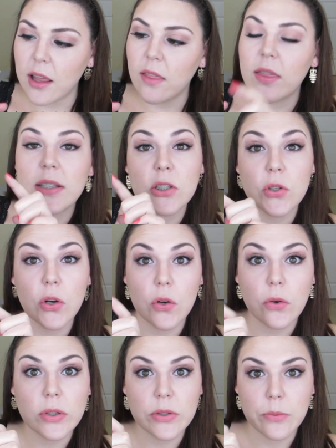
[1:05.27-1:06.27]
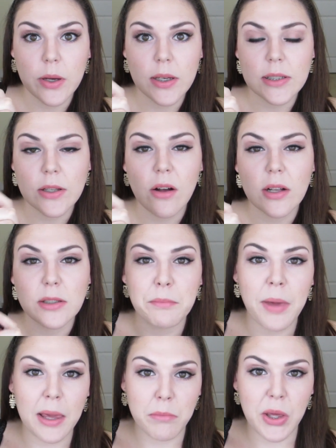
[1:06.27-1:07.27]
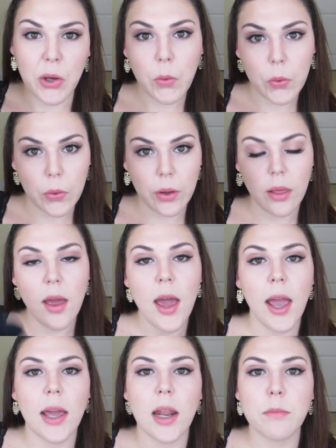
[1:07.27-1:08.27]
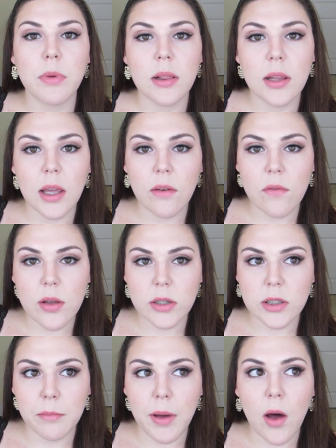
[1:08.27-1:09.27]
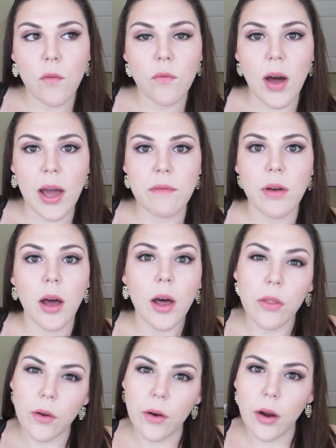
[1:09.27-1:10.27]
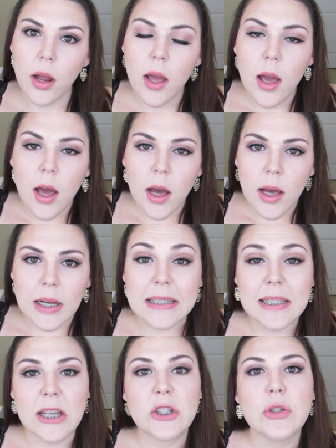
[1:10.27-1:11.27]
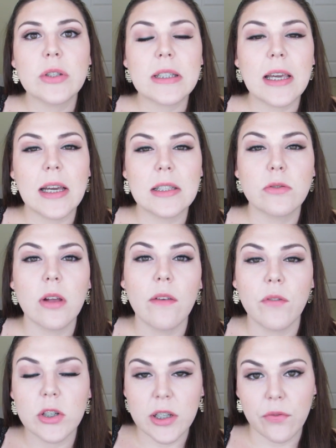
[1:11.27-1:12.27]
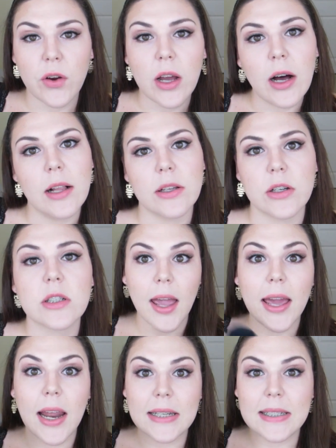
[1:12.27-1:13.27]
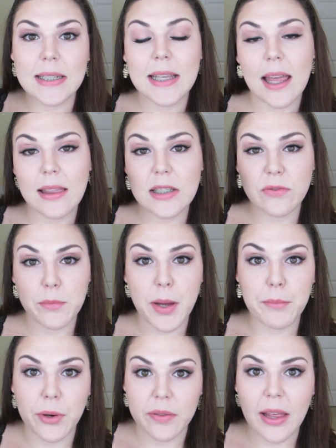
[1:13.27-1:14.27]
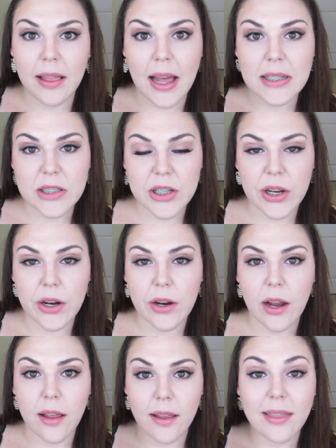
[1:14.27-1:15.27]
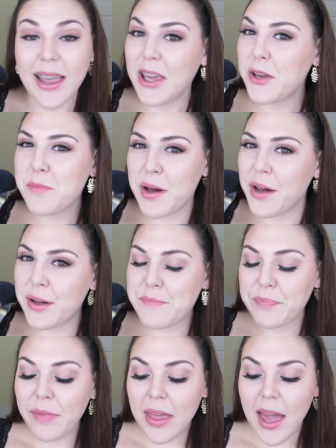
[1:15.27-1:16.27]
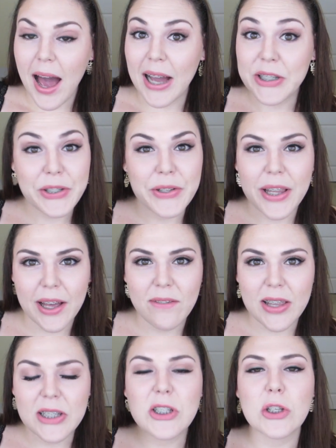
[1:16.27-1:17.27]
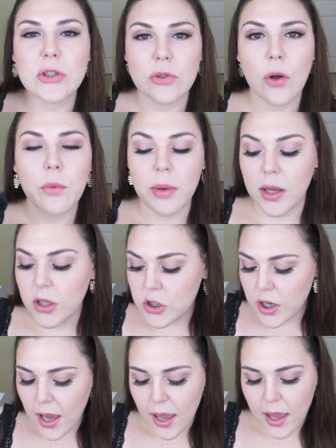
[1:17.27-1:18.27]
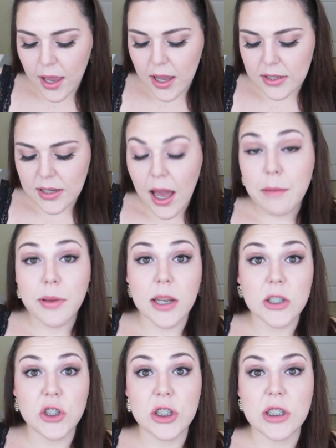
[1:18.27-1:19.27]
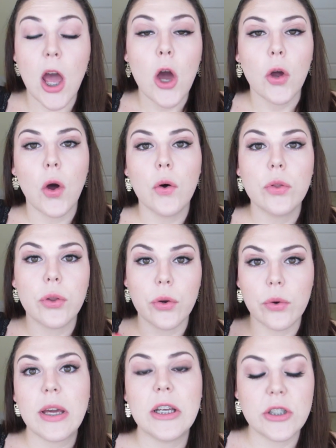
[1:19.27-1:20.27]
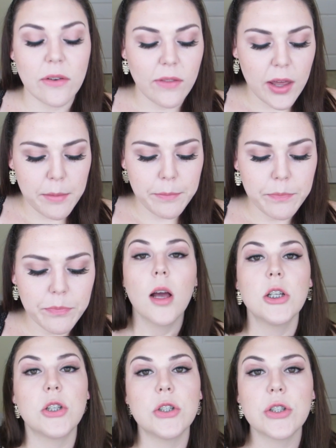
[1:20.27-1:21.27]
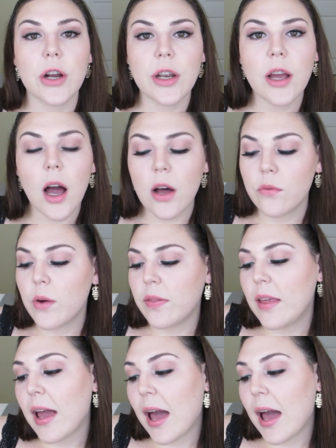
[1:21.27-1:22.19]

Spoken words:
and this turquoise one is called Make Me Cool, and I believe there's about 5 other essentials kits for different colors. And I did get these for my birthday last year. Thank you, Mom. I do love these so much, and I'm gonna just go through each of them. So starting off with the